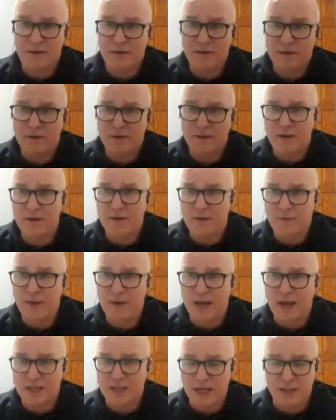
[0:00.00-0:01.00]
the, the
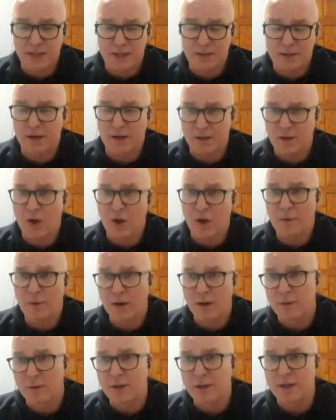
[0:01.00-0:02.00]
reality is that Galway are
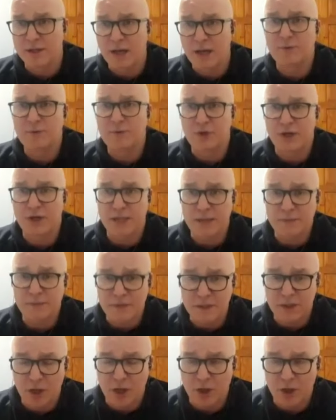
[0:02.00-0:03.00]
one of the top three teams in
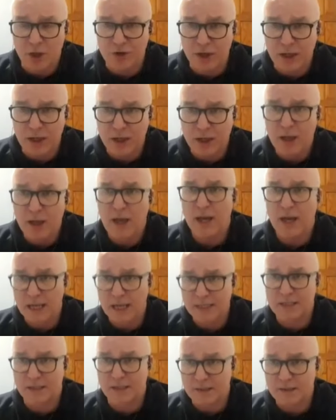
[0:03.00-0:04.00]
the country. And
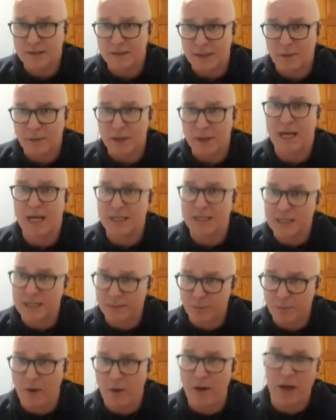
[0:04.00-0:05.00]
that's as simple as that.
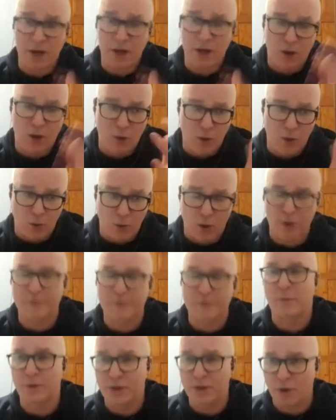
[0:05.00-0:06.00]
Tipperary, I know
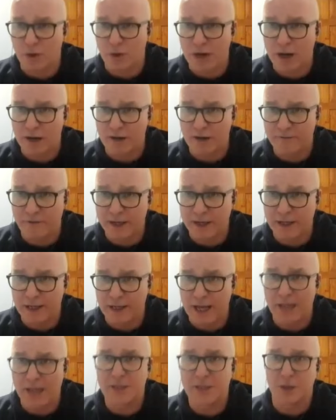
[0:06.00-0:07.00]
Waterford were in the All Ireland final
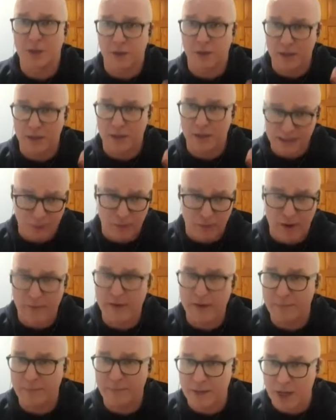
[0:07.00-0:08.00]
last year, and Tipperary
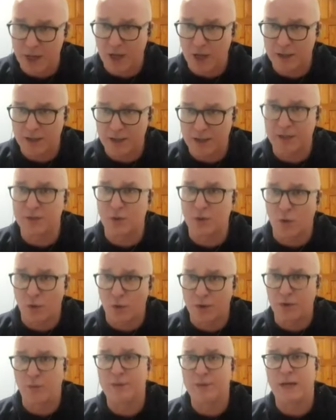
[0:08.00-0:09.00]
have been knocking on the door,
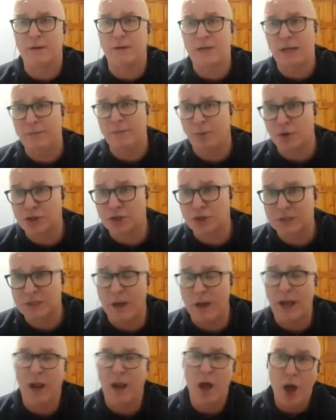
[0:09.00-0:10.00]
no doubt they'll push as
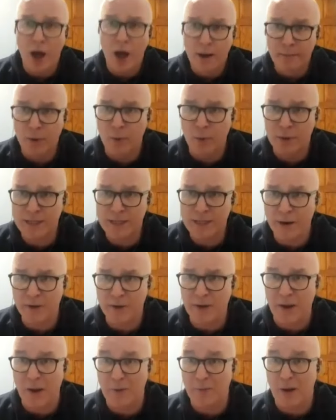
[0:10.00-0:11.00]
well. But we're there
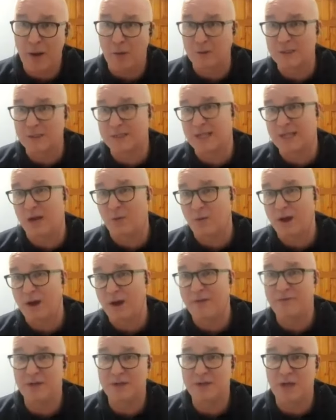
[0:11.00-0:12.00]
thereabouts. Now, we're
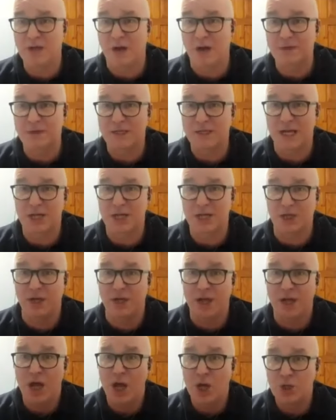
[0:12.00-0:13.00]
having this conversation
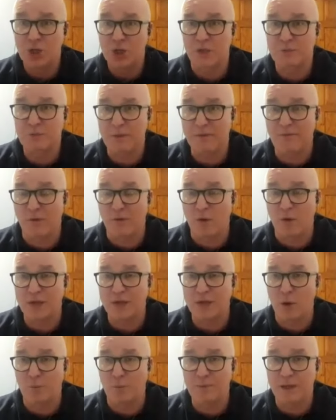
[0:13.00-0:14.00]
just before the
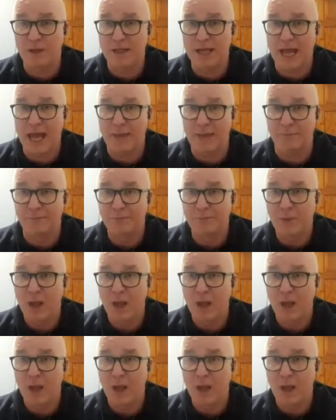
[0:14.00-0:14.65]
opening game